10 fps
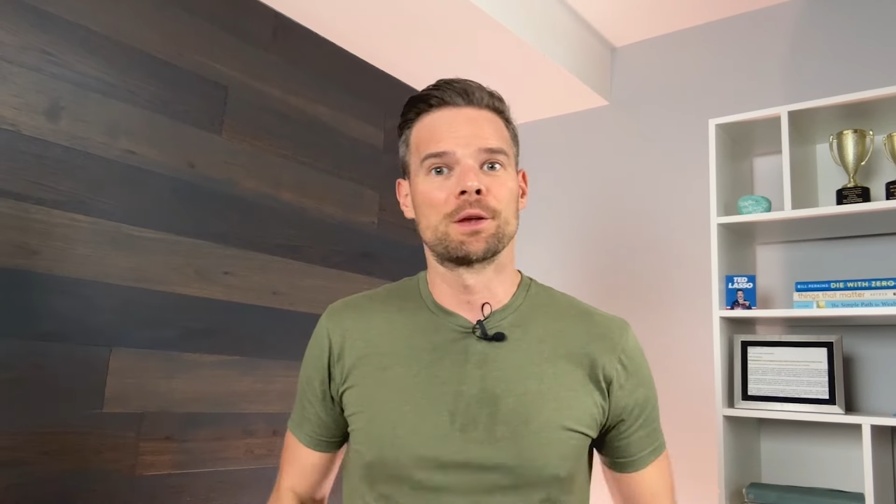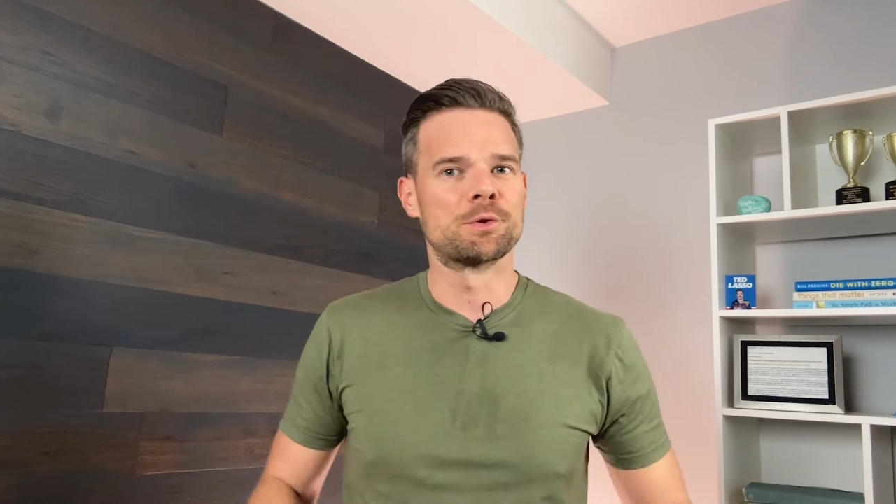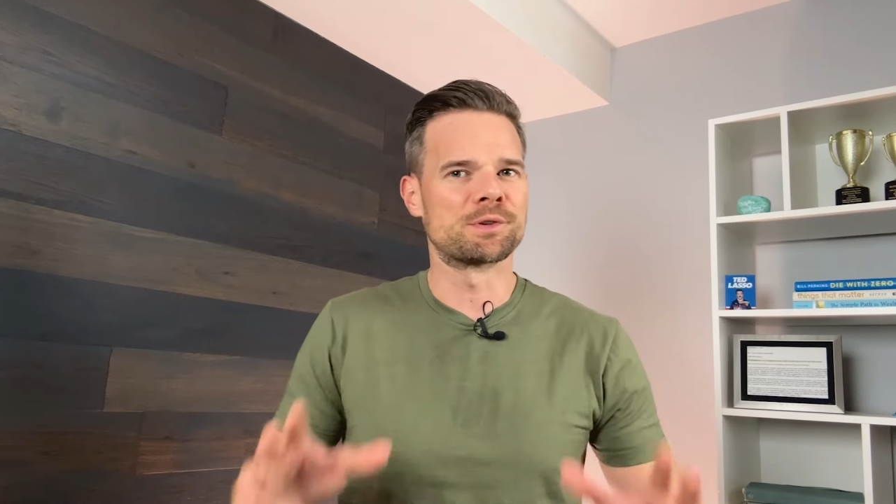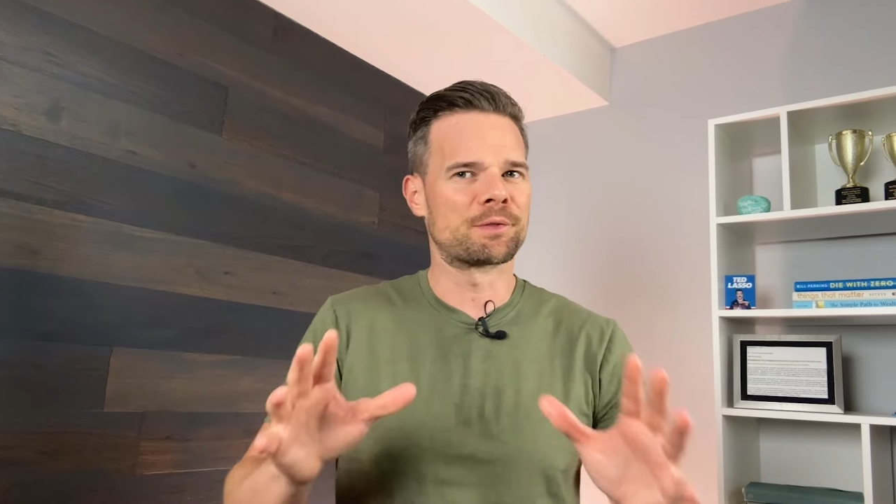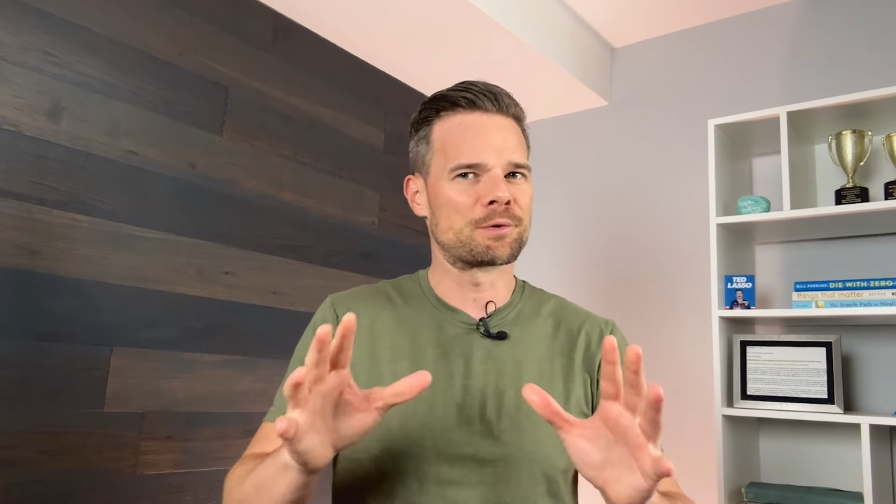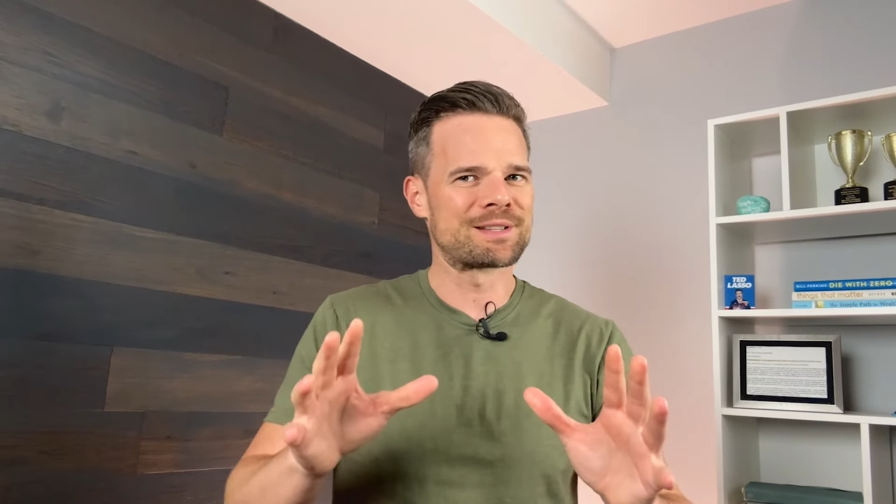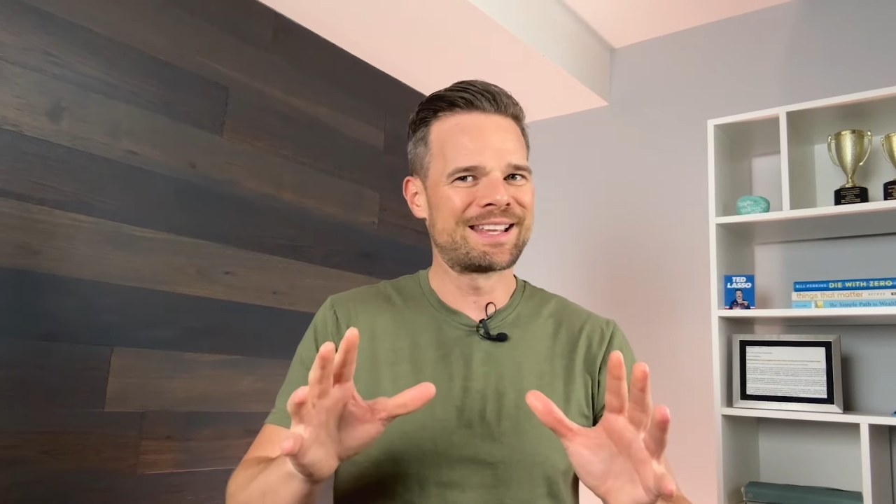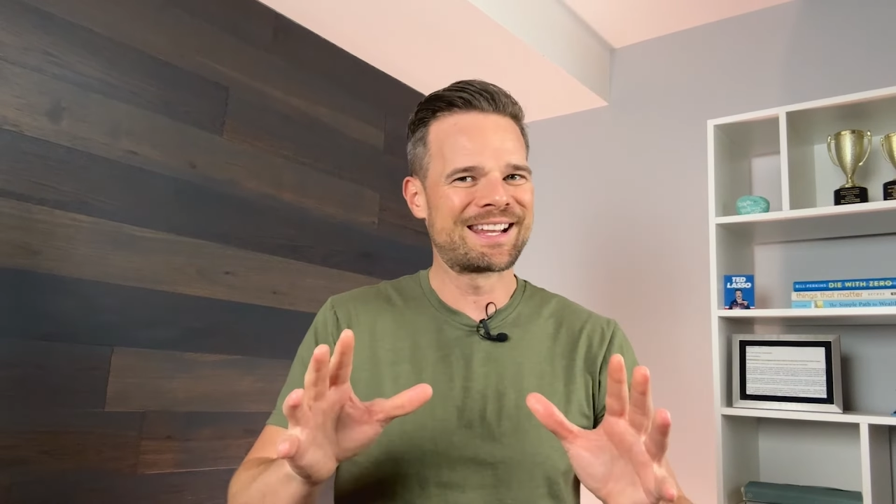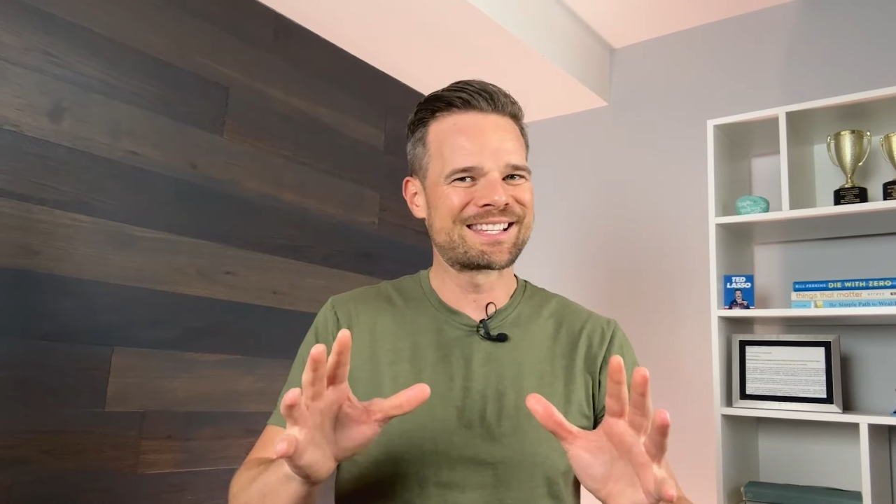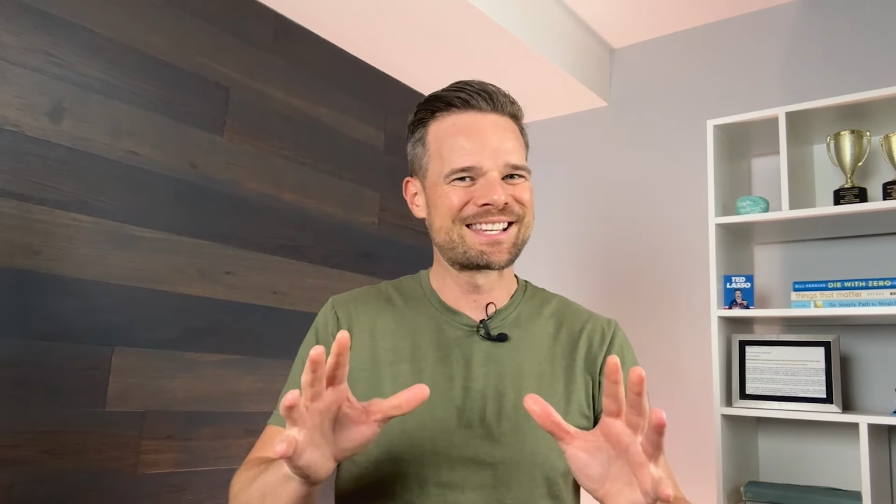Using those
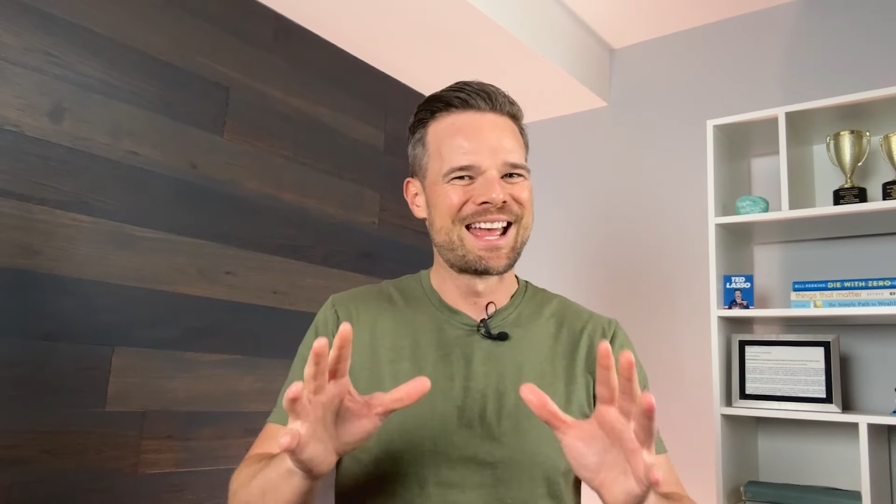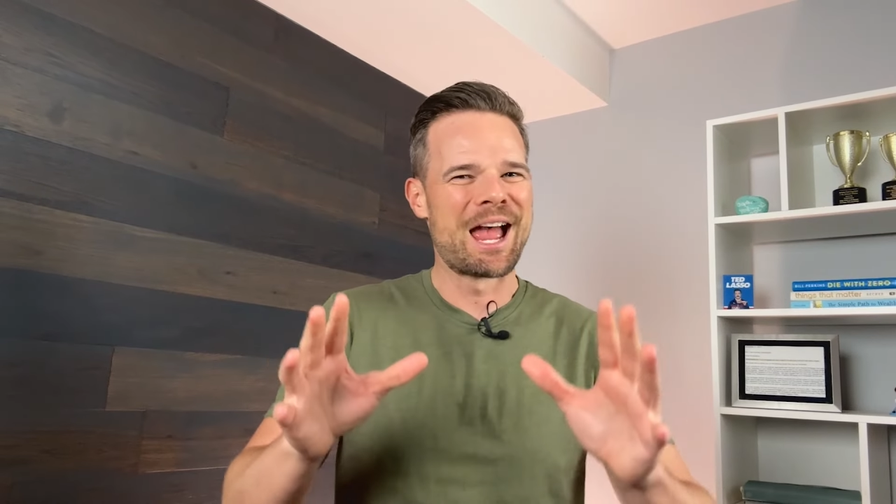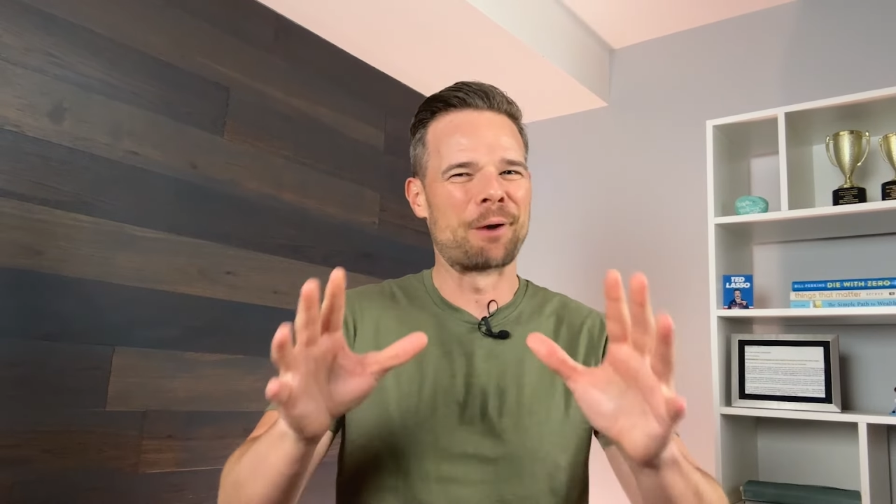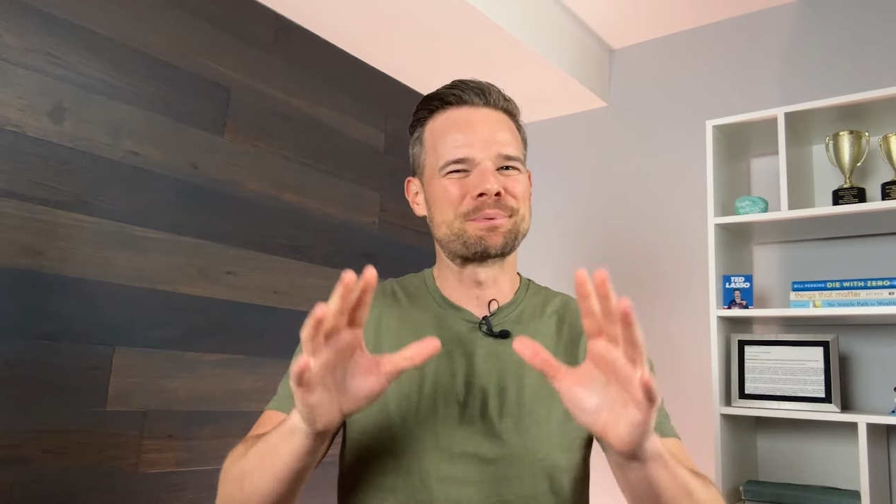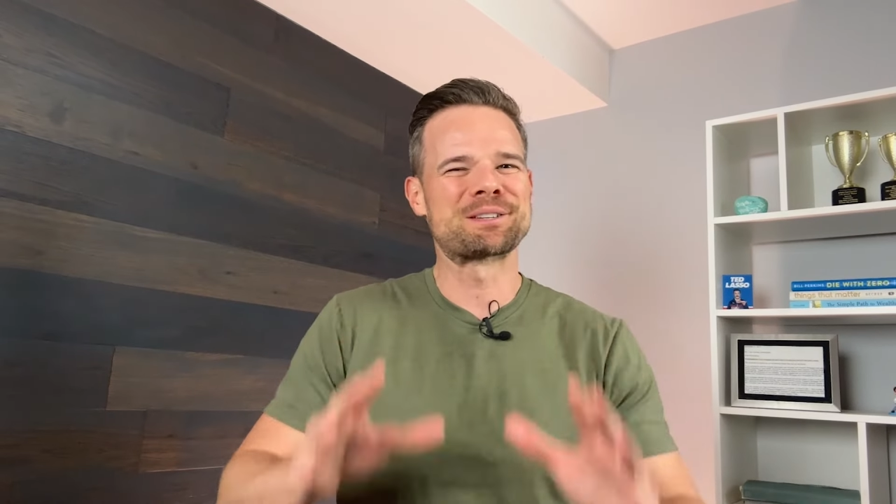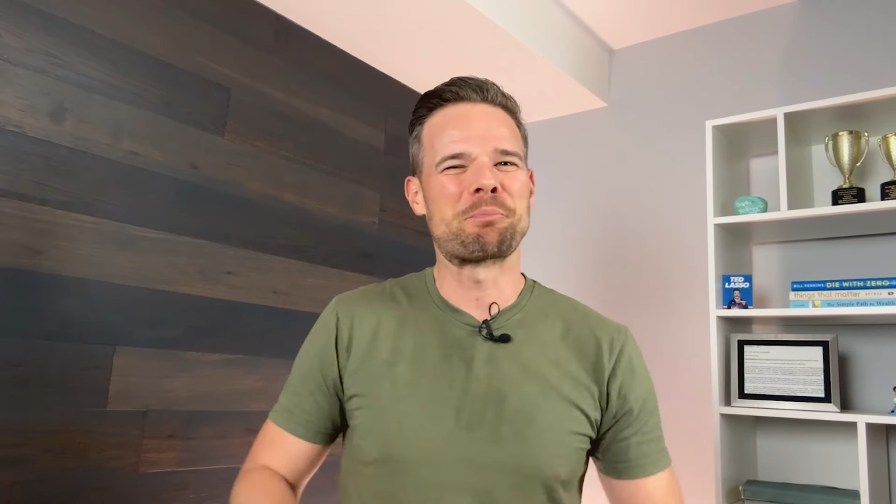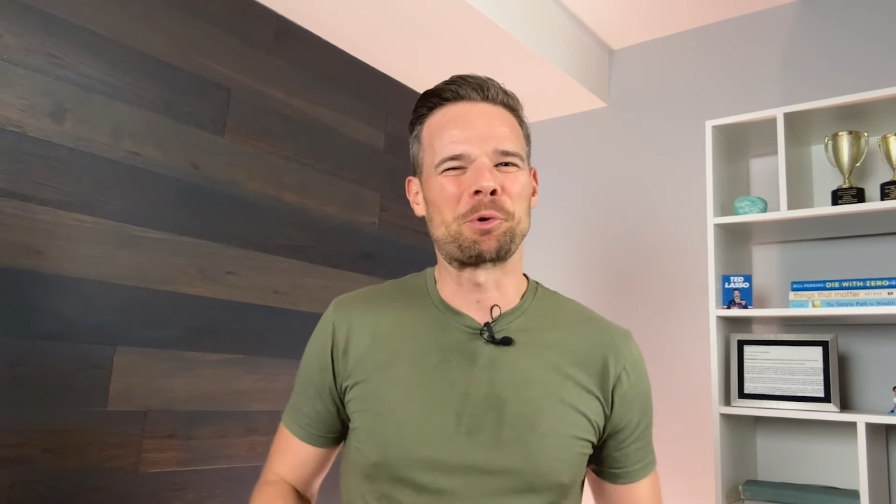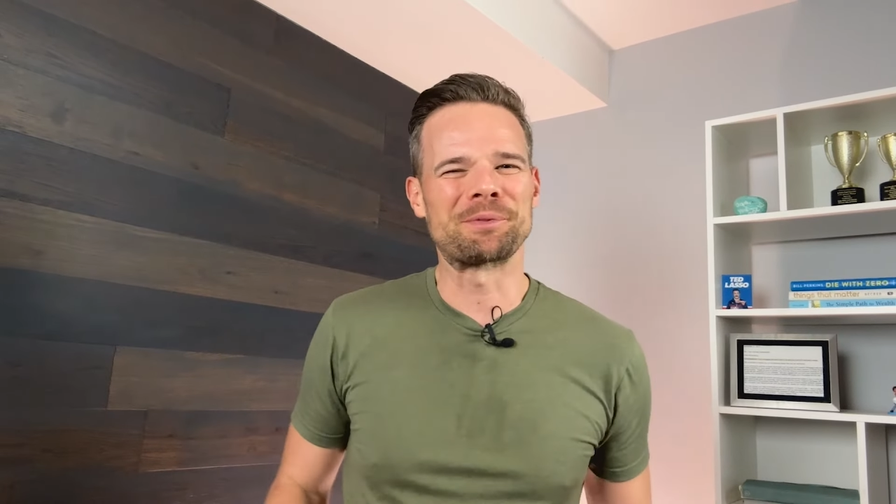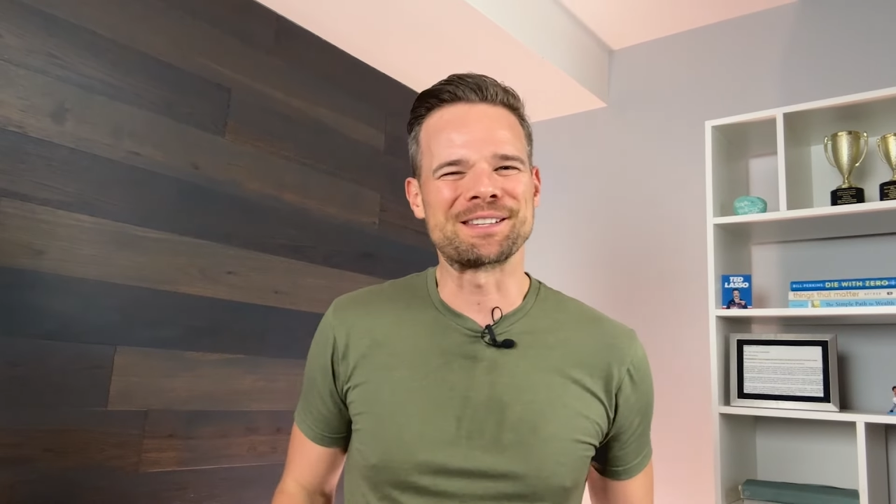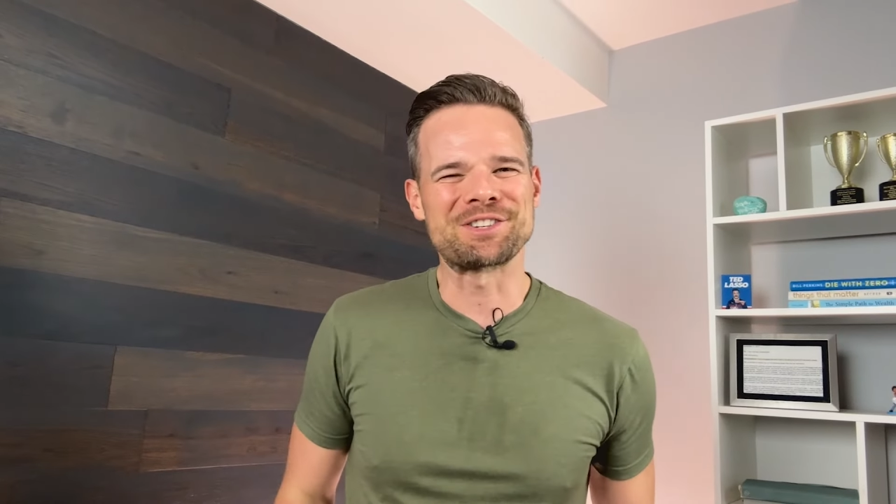links helps
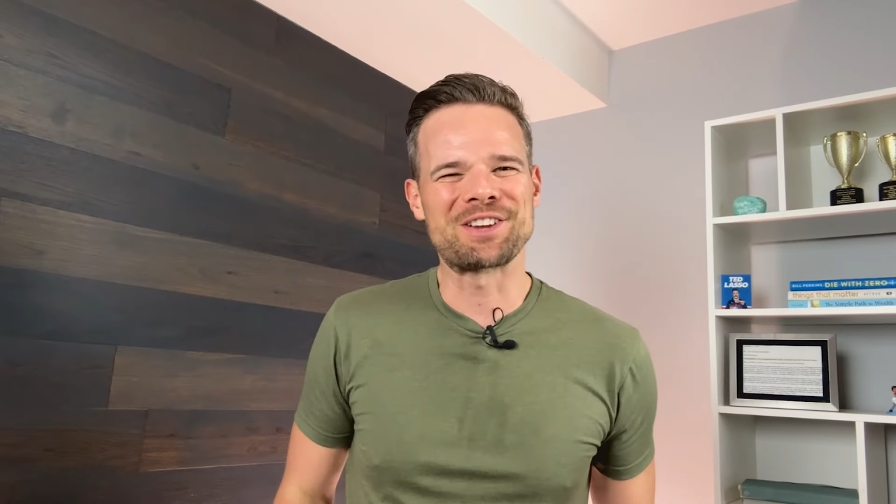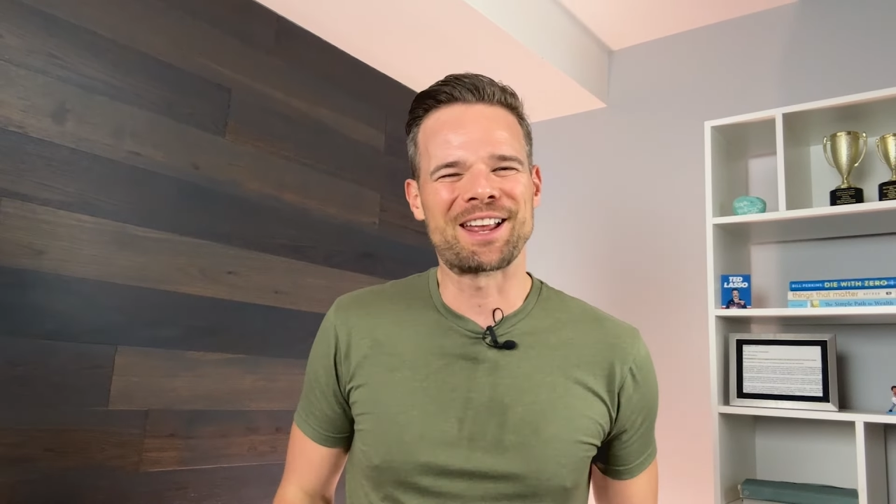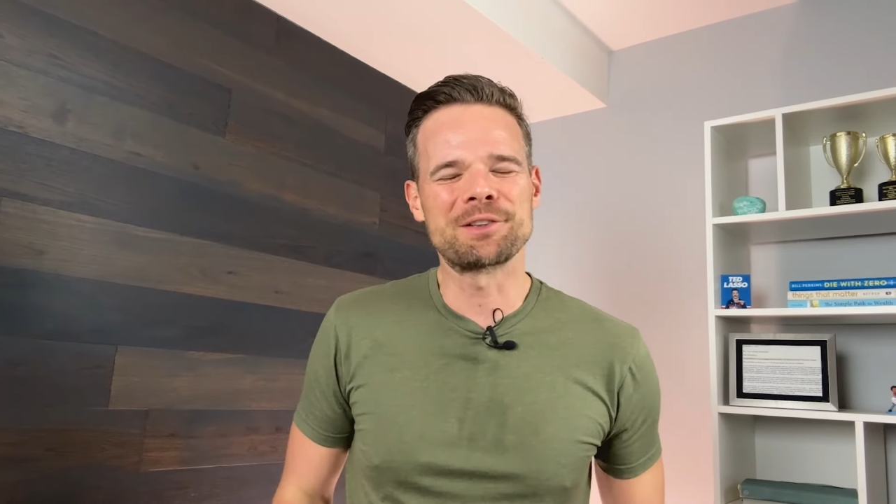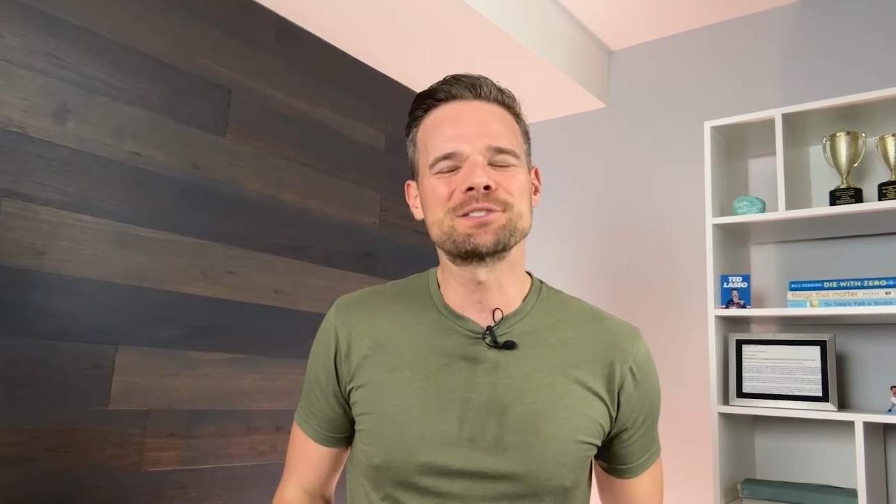support this channel,